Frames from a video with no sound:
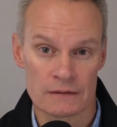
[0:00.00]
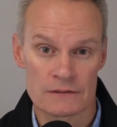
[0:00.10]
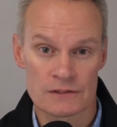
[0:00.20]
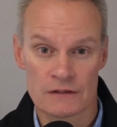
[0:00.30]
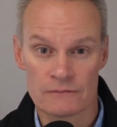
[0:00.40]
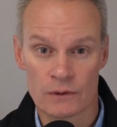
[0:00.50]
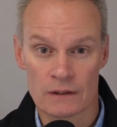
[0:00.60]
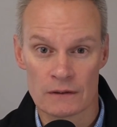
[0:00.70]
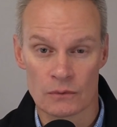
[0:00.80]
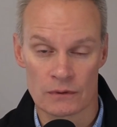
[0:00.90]

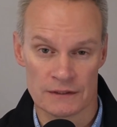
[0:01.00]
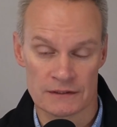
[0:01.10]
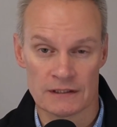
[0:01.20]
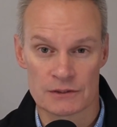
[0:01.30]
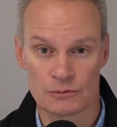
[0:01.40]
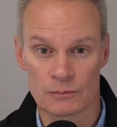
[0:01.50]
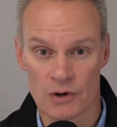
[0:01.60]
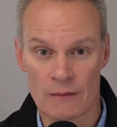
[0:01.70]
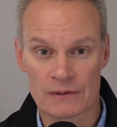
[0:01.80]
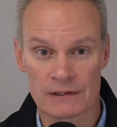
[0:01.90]
software, or intellectual
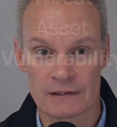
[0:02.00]
property.